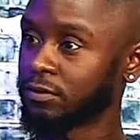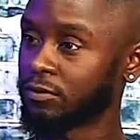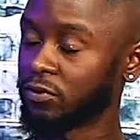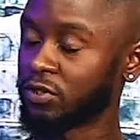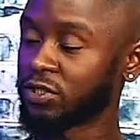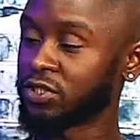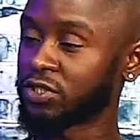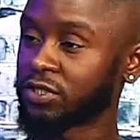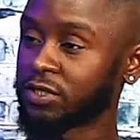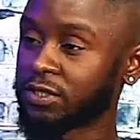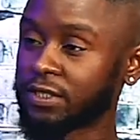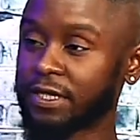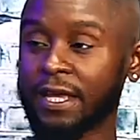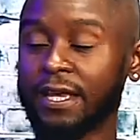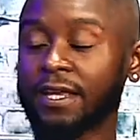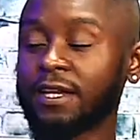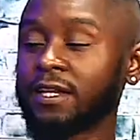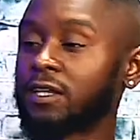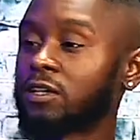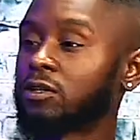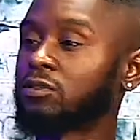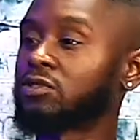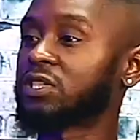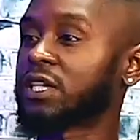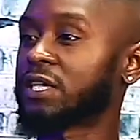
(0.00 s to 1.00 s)
Which daddy
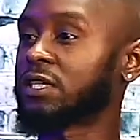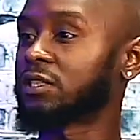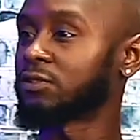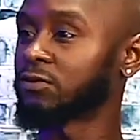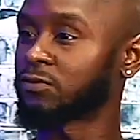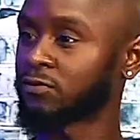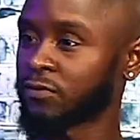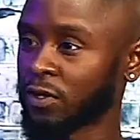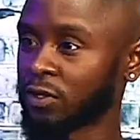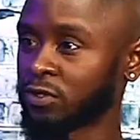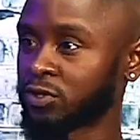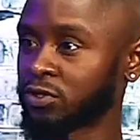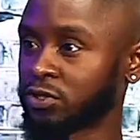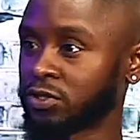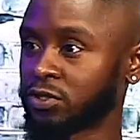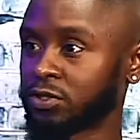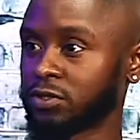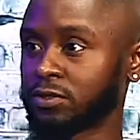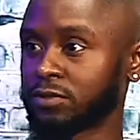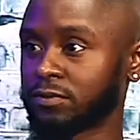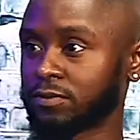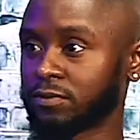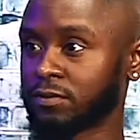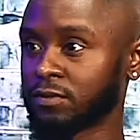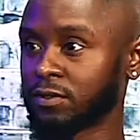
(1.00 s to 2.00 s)
gonna take the first
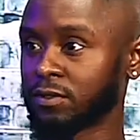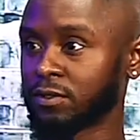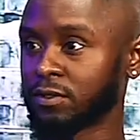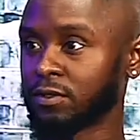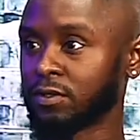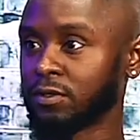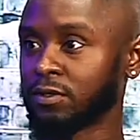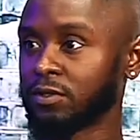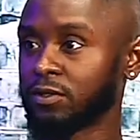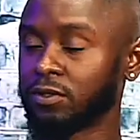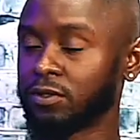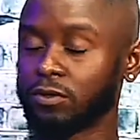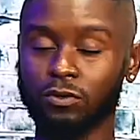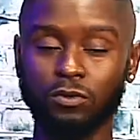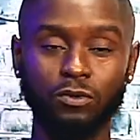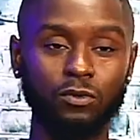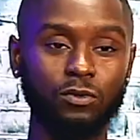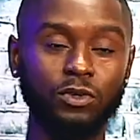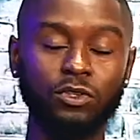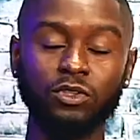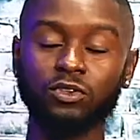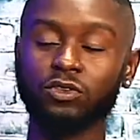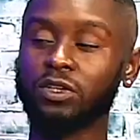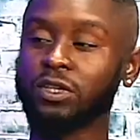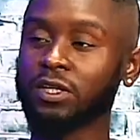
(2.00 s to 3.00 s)
shift? Yeah.
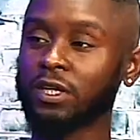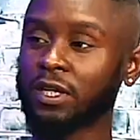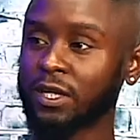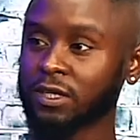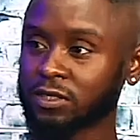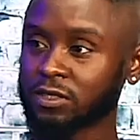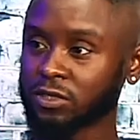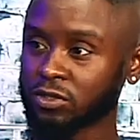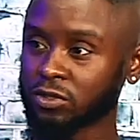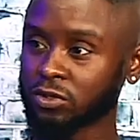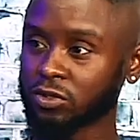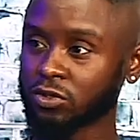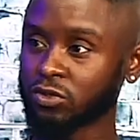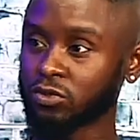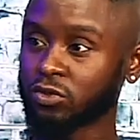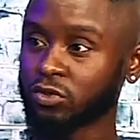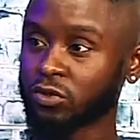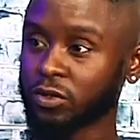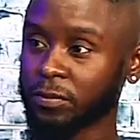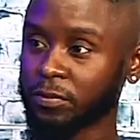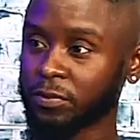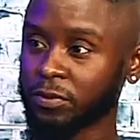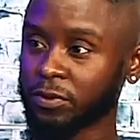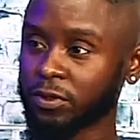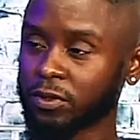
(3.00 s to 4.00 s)
When you get out of school,
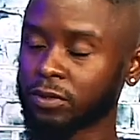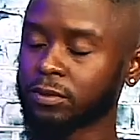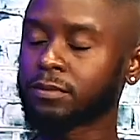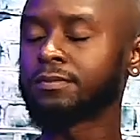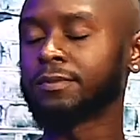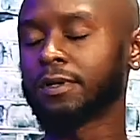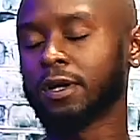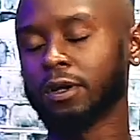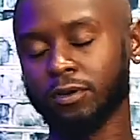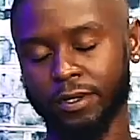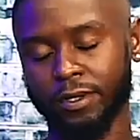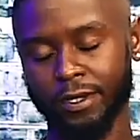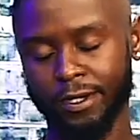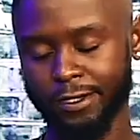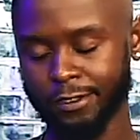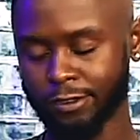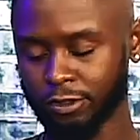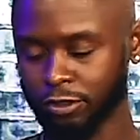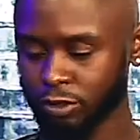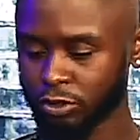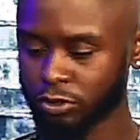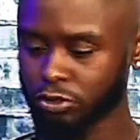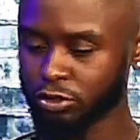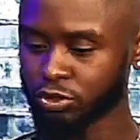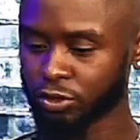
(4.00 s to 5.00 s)
three p.m. Okay, you
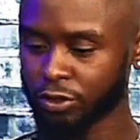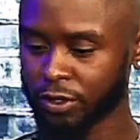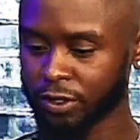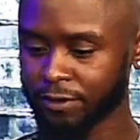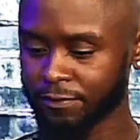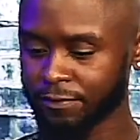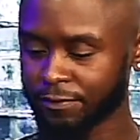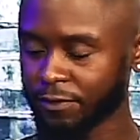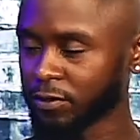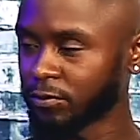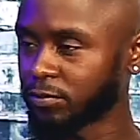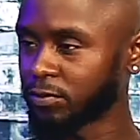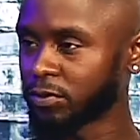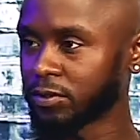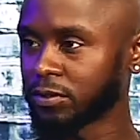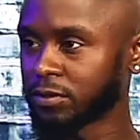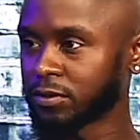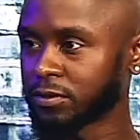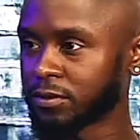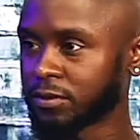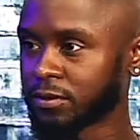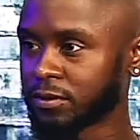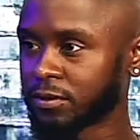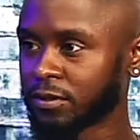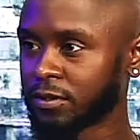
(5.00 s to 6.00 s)
gonna start at four
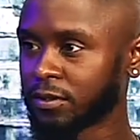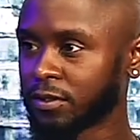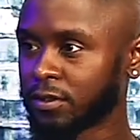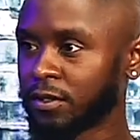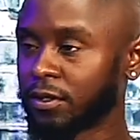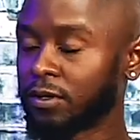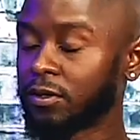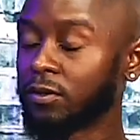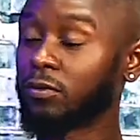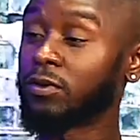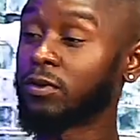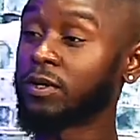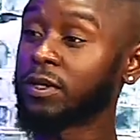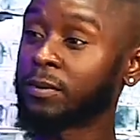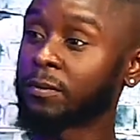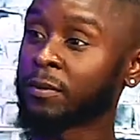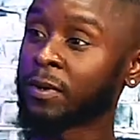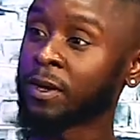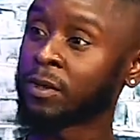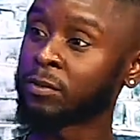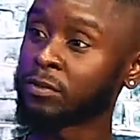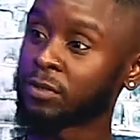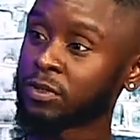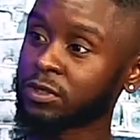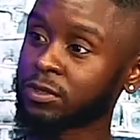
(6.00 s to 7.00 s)
p.m. When
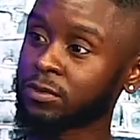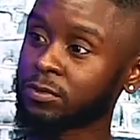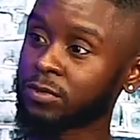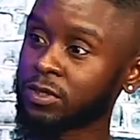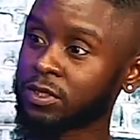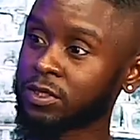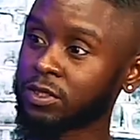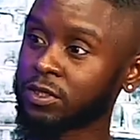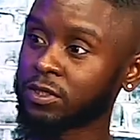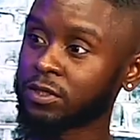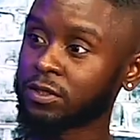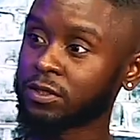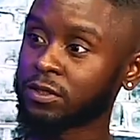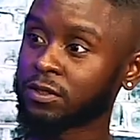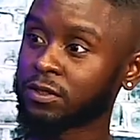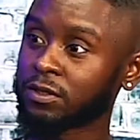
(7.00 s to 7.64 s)
mama could be there. But